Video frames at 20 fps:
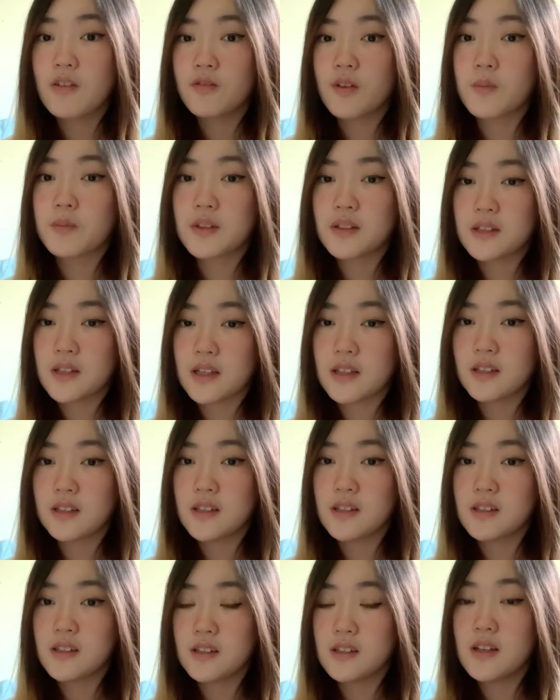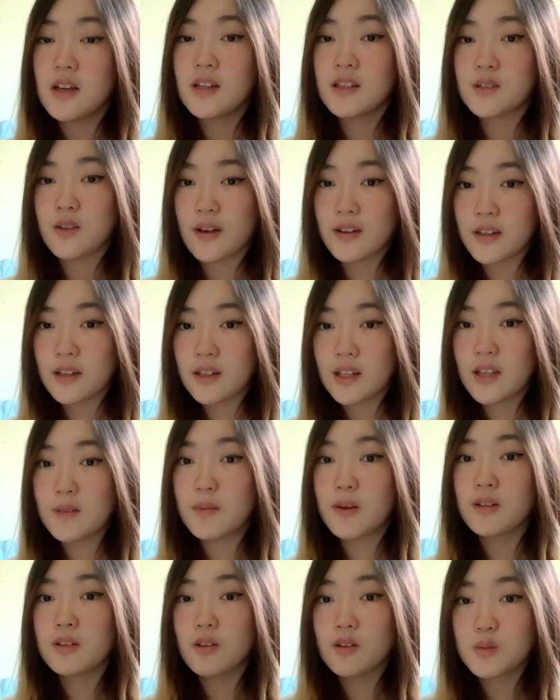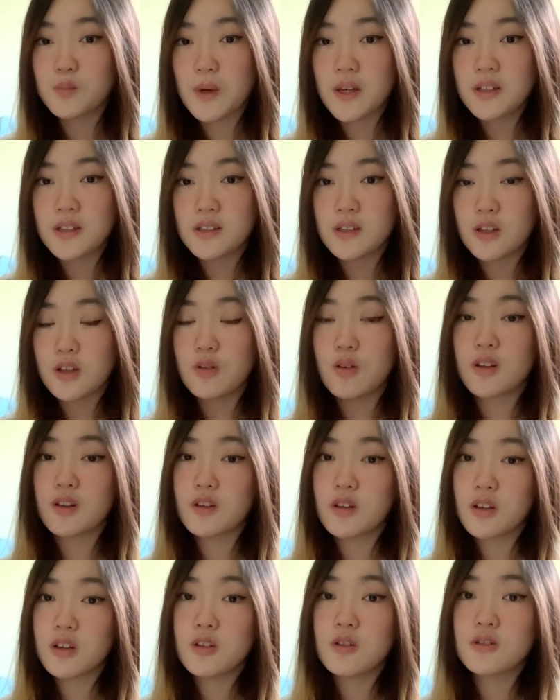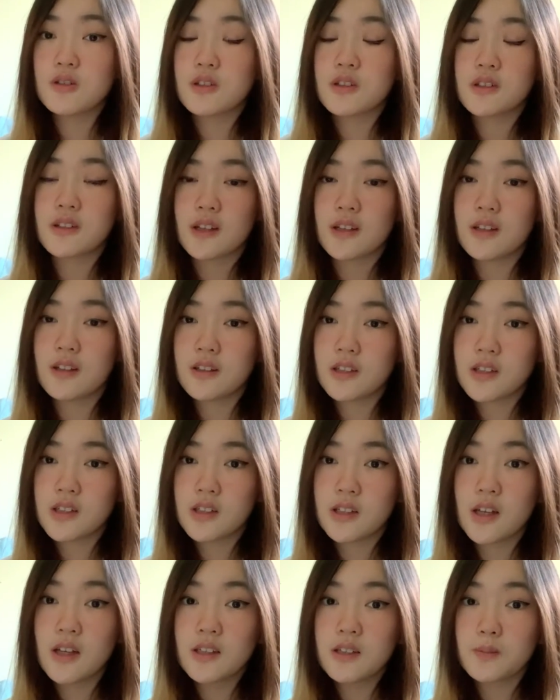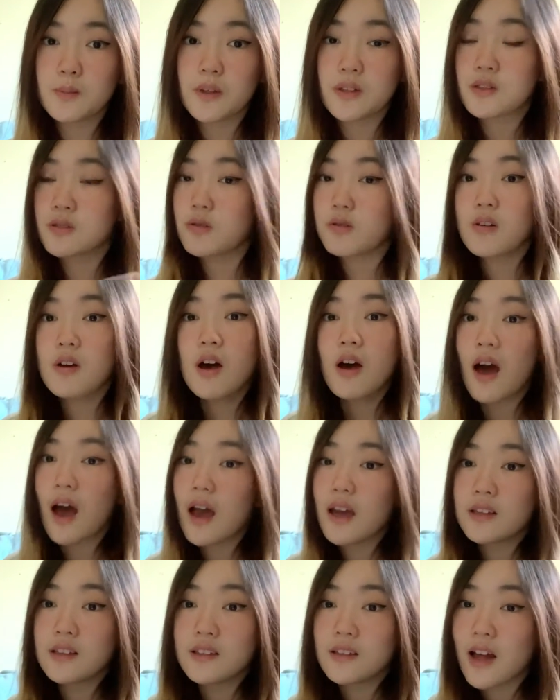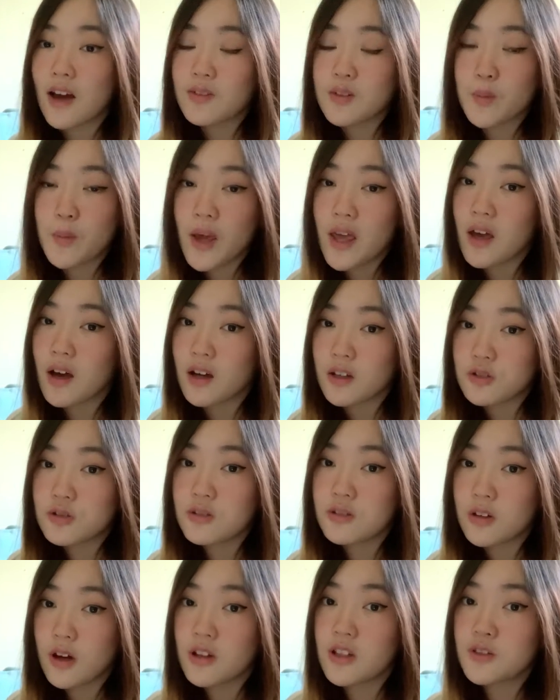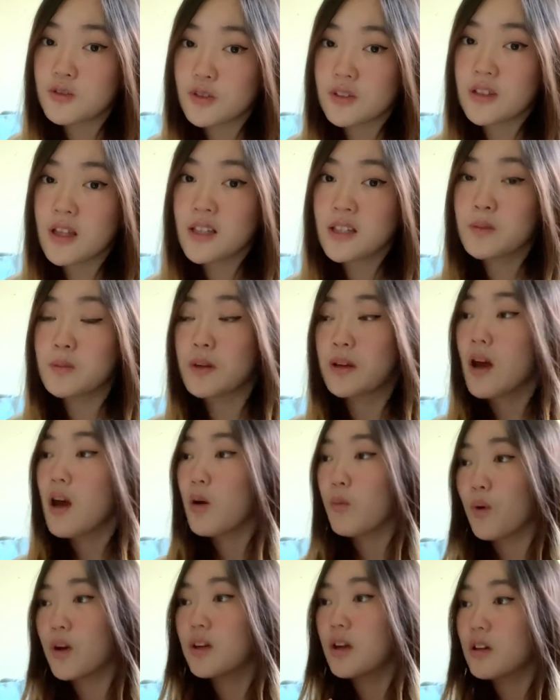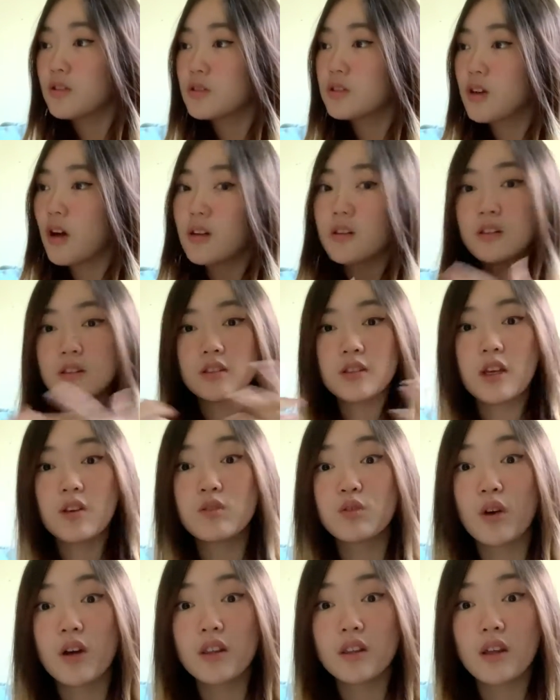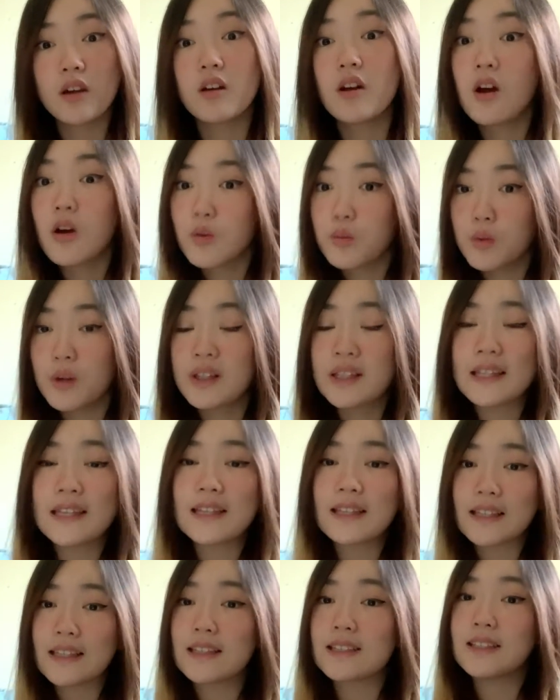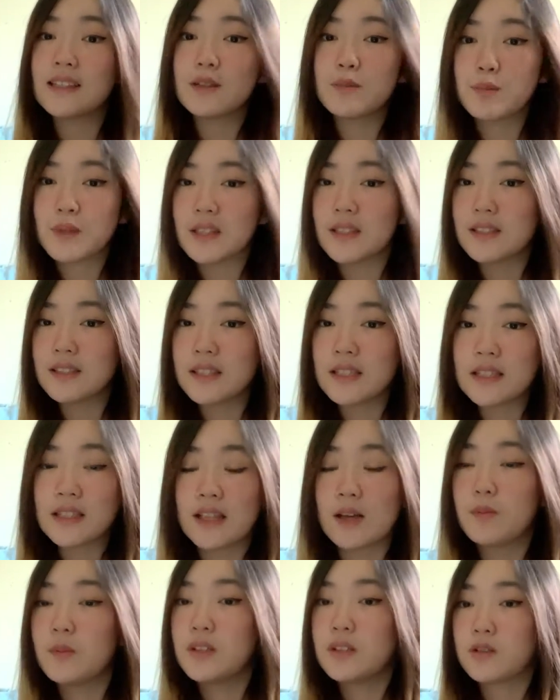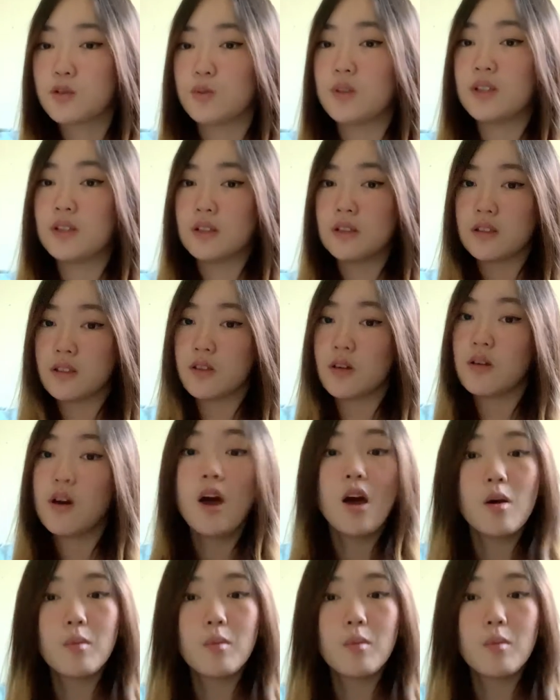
from the 2nd edition, so I can email those pages to you and you can use your 2nd edition textbook. So I didn't have to pay $100 for a textbook. $100 saved right there. Really easy peasy lemon squeezy. So